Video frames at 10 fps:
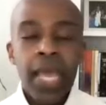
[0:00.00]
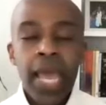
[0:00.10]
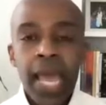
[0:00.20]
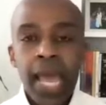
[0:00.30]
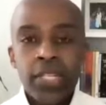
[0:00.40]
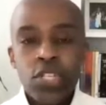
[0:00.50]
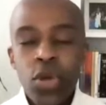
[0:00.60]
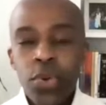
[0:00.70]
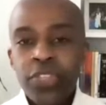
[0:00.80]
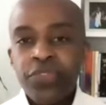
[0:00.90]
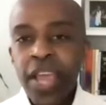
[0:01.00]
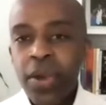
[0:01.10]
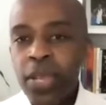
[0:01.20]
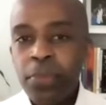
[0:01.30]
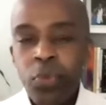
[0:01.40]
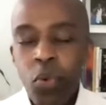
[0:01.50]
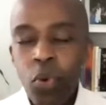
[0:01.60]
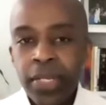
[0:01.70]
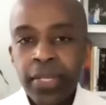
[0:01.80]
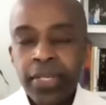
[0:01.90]
And so it's very
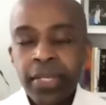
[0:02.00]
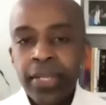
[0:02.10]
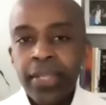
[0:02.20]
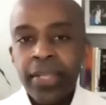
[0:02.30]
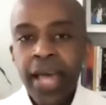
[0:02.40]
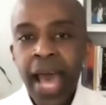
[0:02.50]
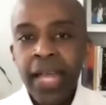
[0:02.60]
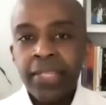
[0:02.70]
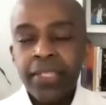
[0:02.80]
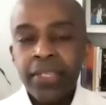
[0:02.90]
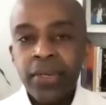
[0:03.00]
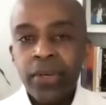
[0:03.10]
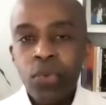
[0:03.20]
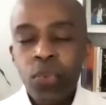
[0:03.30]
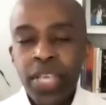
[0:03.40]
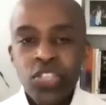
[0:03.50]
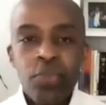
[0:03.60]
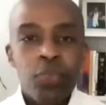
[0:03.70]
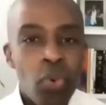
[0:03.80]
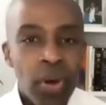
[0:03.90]
important that we
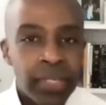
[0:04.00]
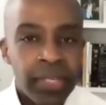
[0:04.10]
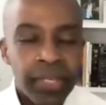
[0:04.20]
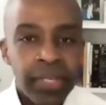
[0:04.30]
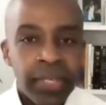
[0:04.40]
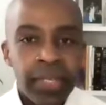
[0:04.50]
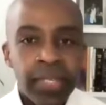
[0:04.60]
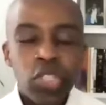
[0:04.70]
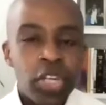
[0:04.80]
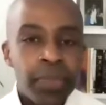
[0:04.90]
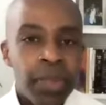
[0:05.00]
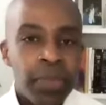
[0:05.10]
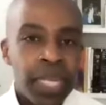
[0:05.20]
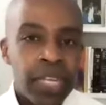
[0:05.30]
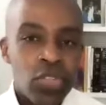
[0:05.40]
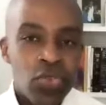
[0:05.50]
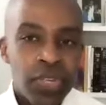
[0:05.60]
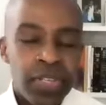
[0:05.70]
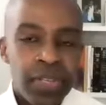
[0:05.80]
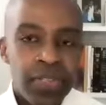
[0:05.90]
support legitimate media
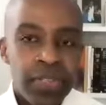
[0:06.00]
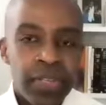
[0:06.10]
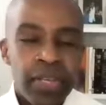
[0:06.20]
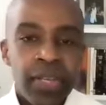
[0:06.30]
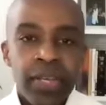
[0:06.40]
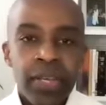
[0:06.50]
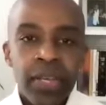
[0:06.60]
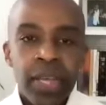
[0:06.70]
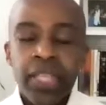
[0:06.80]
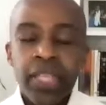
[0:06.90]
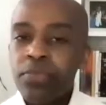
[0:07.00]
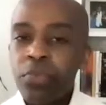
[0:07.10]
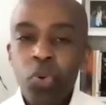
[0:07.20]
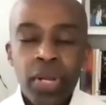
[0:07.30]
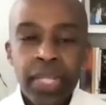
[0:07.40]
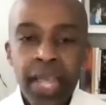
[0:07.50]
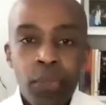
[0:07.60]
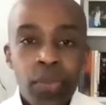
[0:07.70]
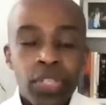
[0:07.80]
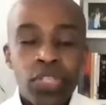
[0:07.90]
sources. It's important
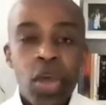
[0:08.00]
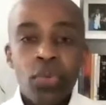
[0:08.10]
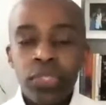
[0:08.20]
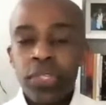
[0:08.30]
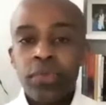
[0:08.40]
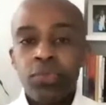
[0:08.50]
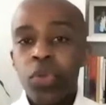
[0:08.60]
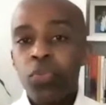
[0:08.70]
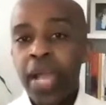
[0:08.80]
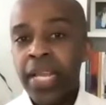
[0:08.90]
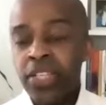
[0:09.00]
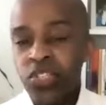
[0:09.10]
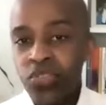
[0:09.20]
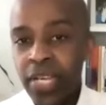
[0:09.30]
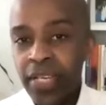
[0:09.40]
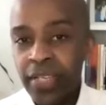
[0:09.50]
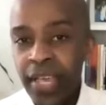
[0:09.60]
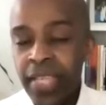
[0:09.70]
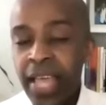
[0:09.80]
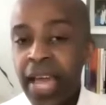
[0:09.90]
that we don't rewrite history,
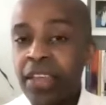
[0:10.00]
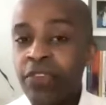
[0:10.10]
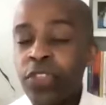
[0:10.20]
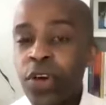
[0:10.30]
and that if